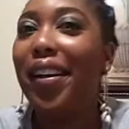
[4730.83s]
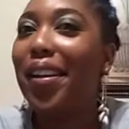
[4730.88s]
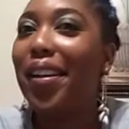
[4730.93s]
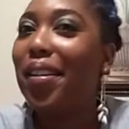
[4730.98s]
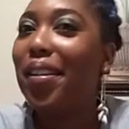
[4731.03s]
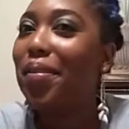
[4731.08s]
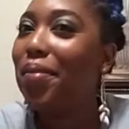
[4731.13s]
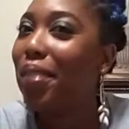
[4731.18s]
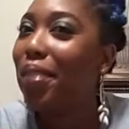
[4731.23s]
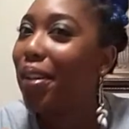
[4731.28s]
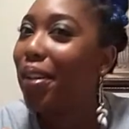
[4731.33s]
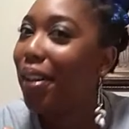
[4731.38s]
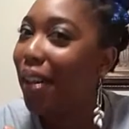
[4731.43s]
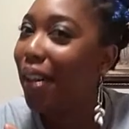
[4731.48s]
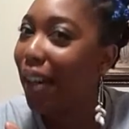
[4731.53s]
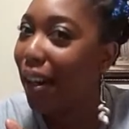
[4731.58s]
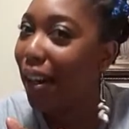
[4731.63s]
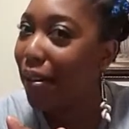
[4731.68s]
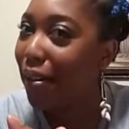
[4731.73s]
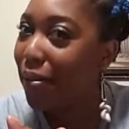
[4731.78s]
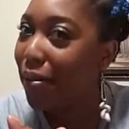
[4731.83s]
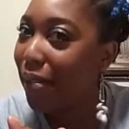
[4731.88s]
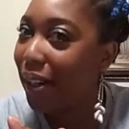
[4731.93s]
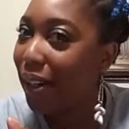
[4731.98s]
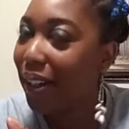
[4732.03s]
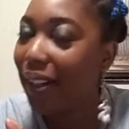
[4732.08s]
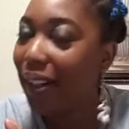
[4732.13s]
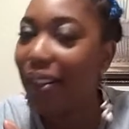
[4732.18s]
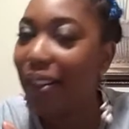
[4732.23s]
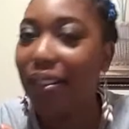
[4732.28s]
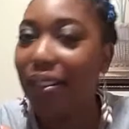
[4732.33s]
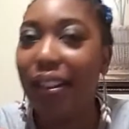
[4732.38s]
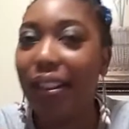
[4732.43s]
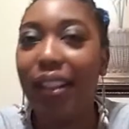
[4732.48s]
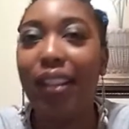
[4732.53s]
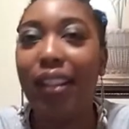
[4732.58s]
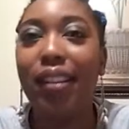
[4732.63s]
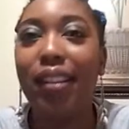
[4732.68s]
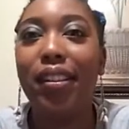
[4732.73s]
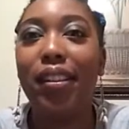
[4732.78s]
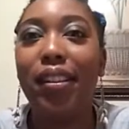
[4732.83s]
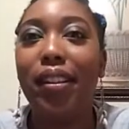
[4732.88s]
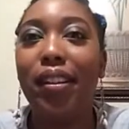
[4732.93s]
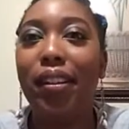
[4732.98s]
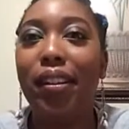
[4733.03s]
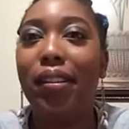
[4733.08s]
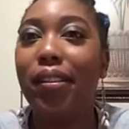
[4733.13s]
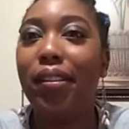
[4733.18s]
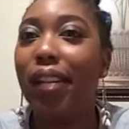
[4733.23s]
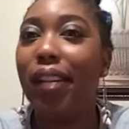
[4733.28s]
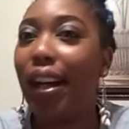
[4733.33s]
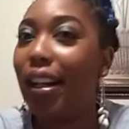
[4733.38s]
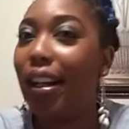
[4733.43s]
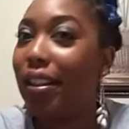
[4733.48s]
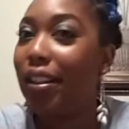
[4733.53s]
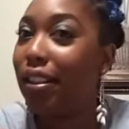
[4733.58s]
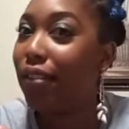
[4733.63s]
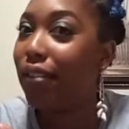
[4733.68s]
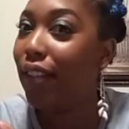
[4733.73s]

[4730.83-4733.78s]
Um, I'm working on that. I just